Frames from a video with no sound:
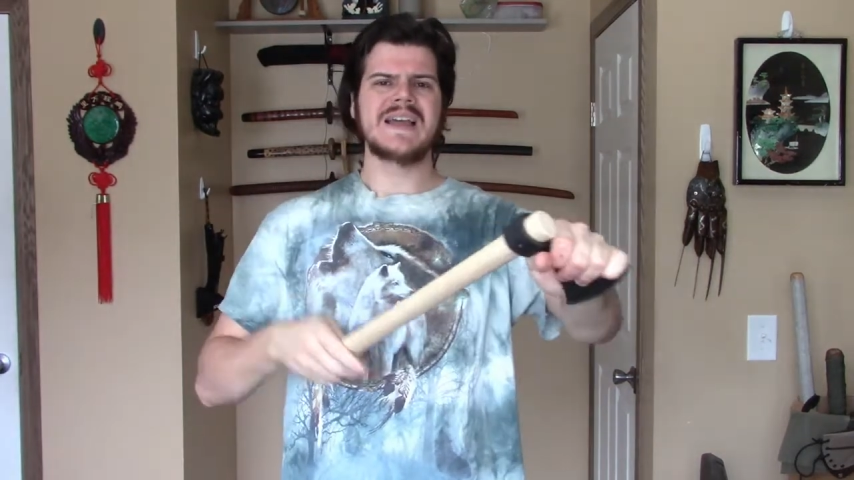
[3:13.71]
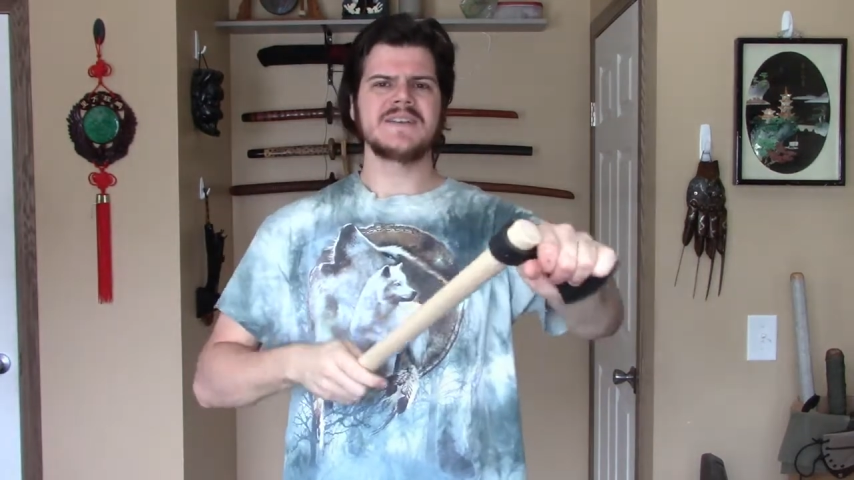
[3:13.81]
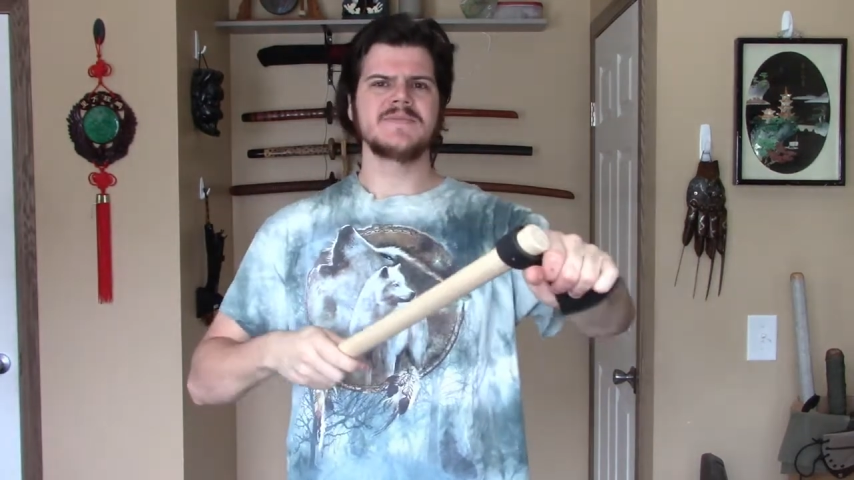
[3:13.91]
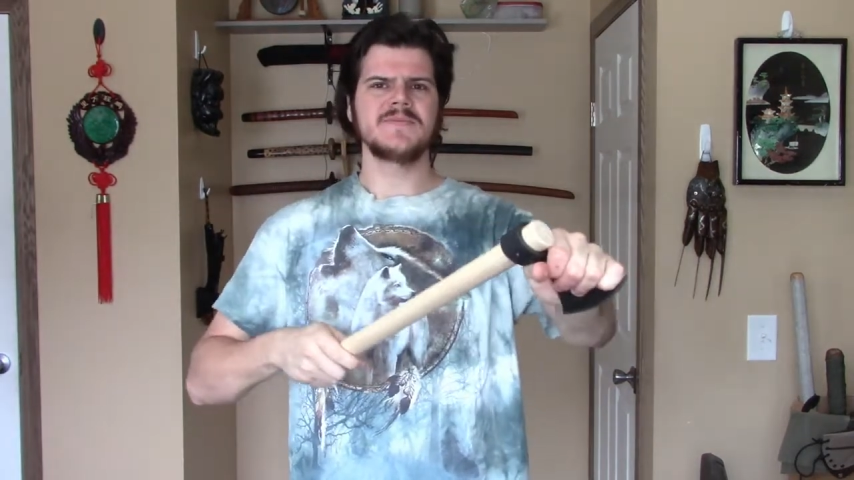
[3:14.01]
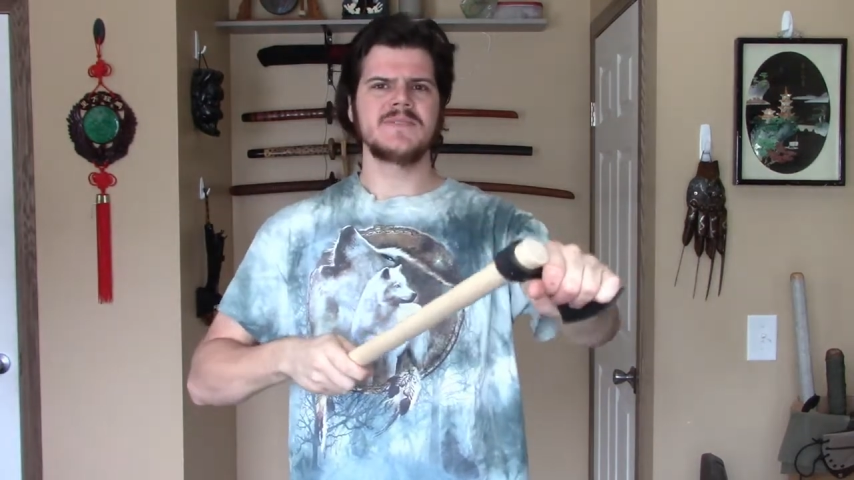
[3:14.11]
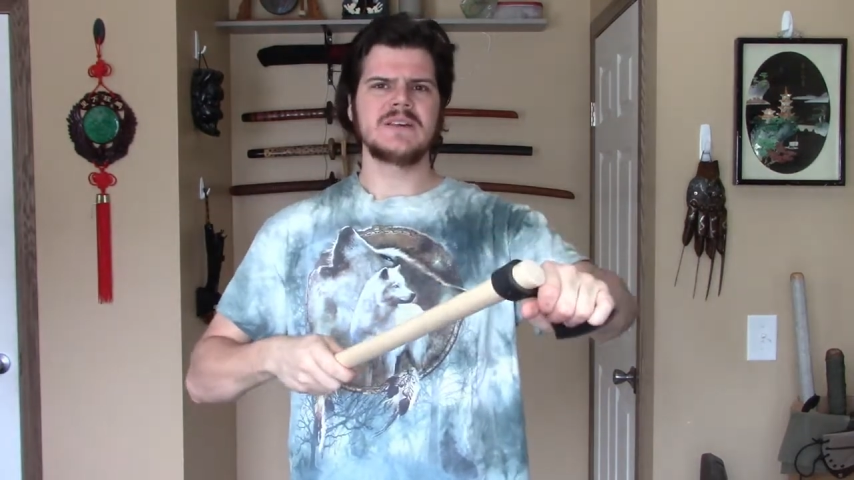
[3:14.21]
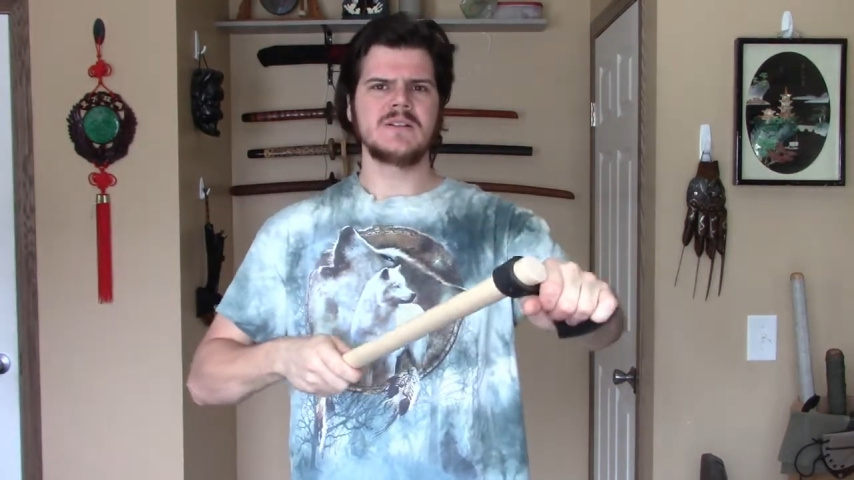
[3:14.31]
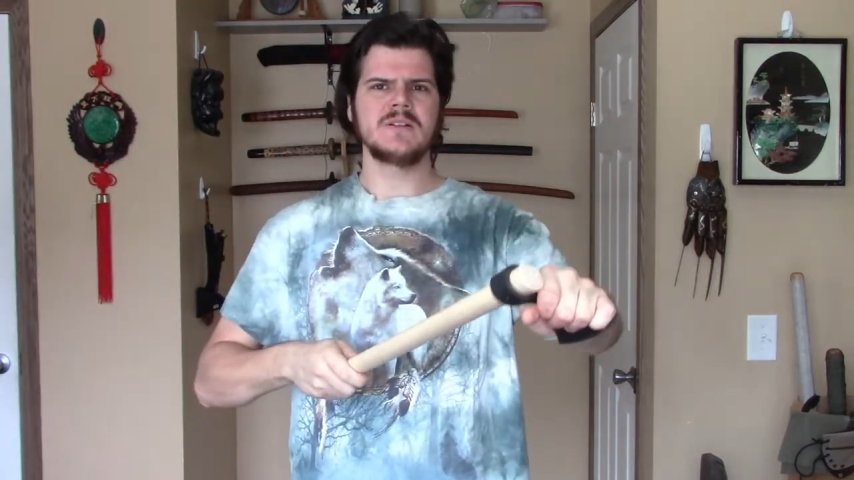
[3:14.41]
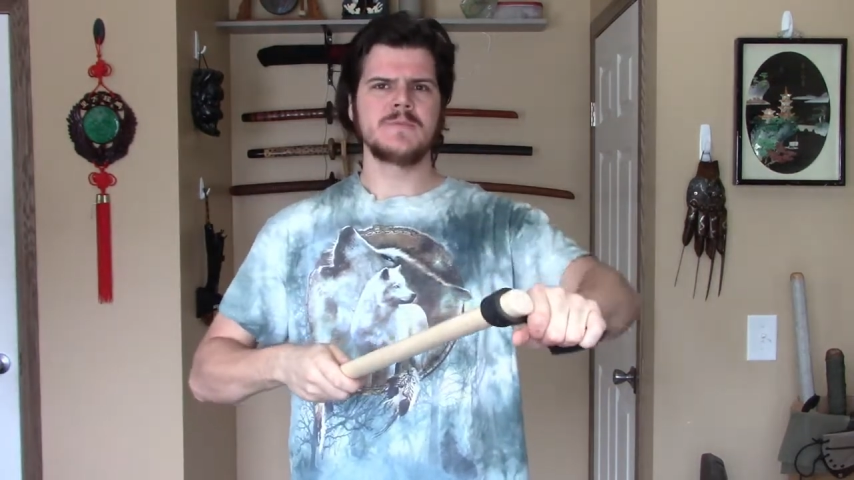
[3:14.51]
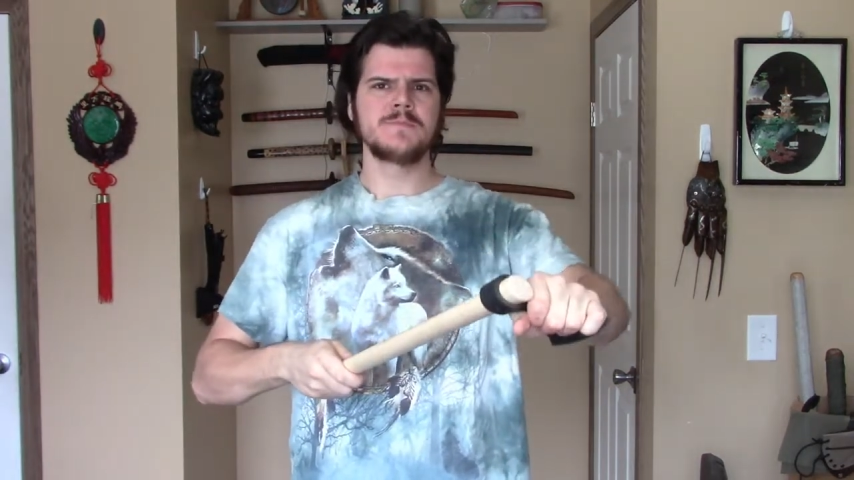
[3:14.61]
I can
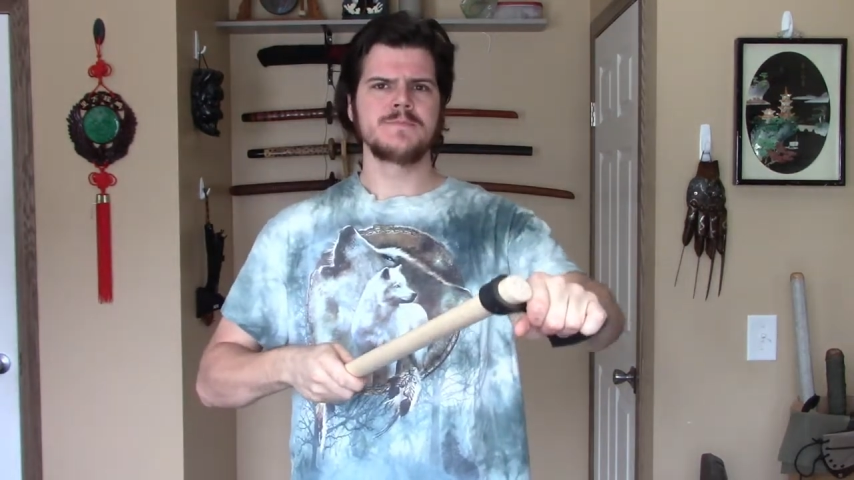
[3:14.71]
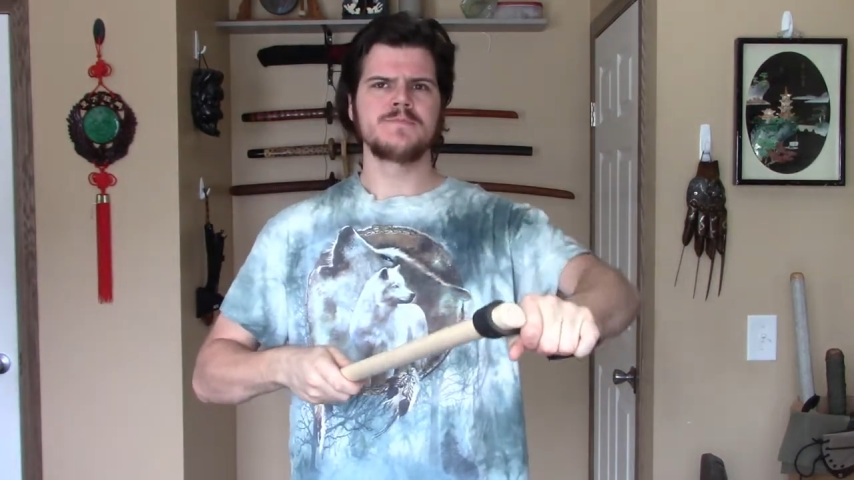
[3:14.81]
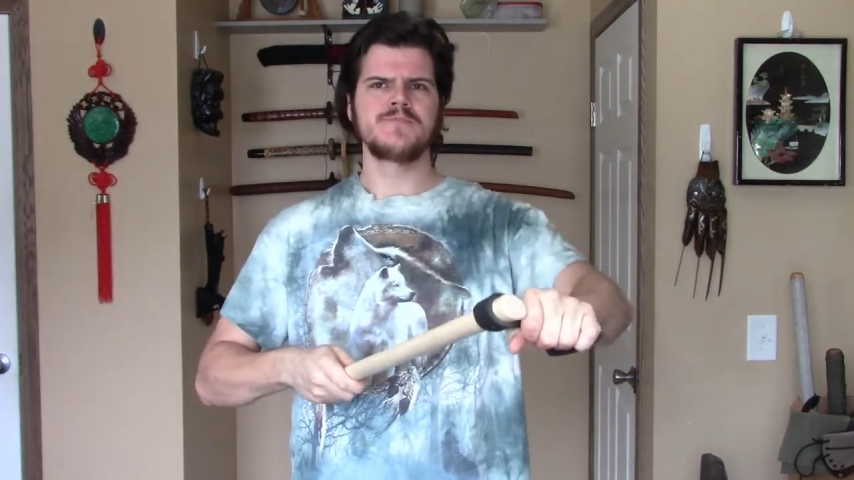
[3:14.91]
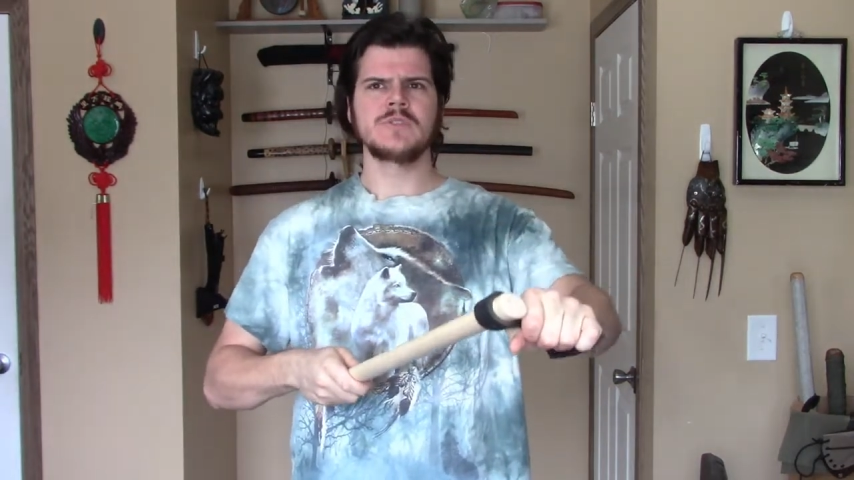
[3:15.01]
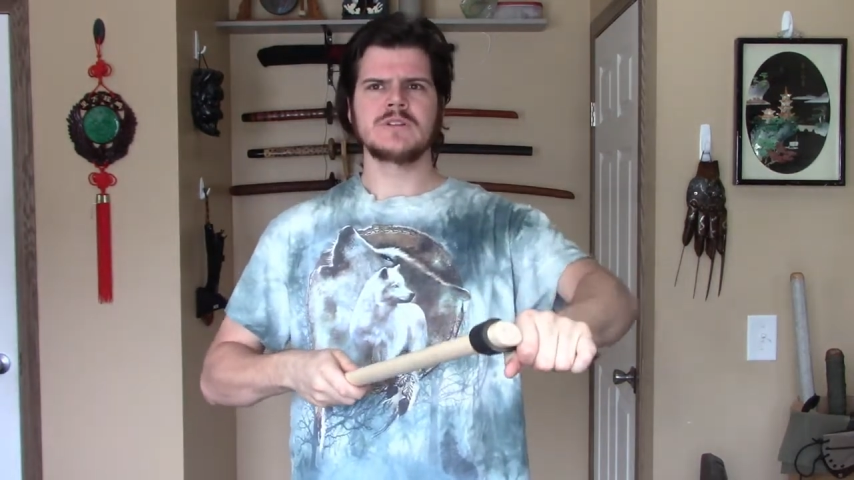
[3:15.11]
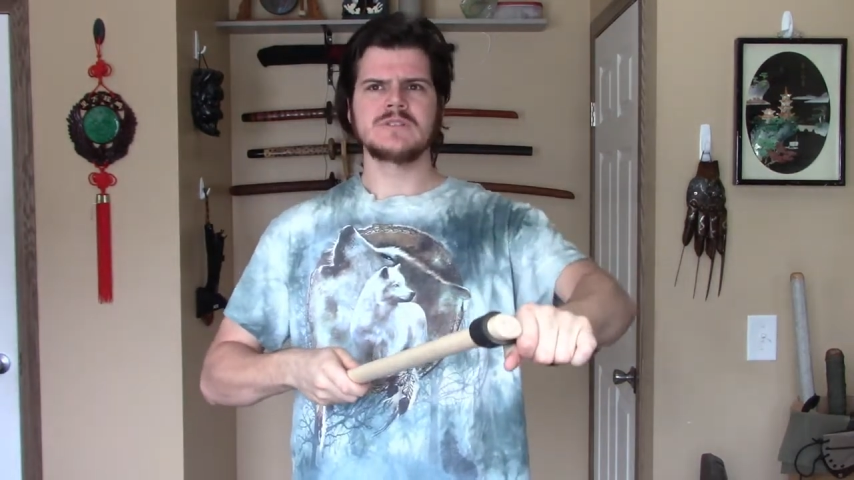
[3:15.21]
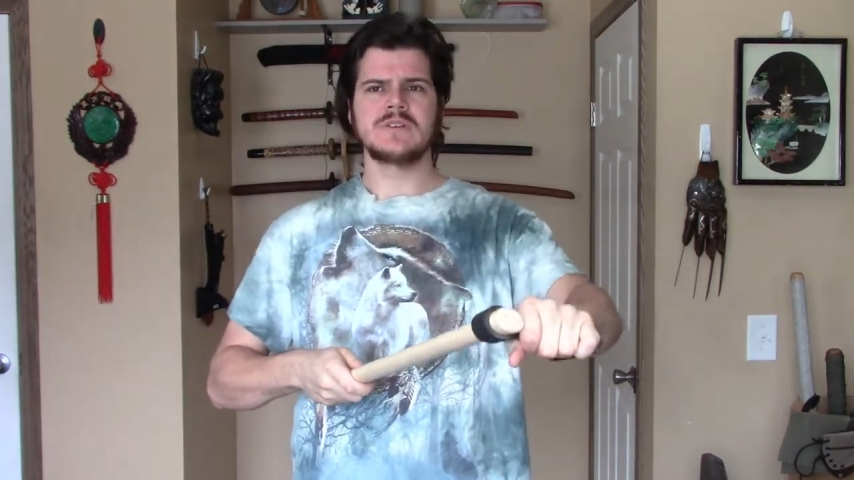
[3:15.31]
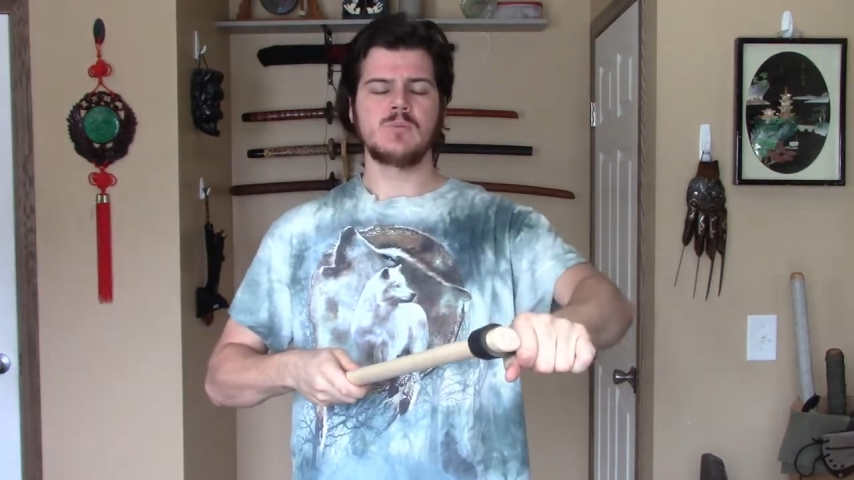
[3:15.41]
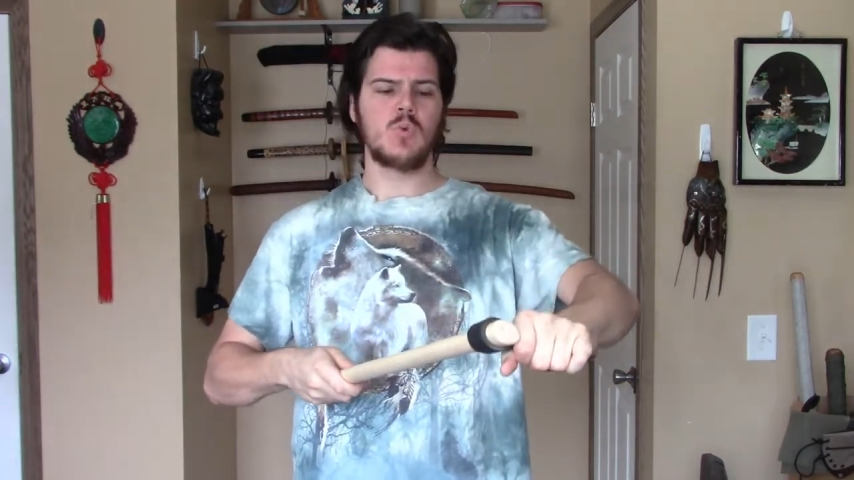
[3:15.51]
feel some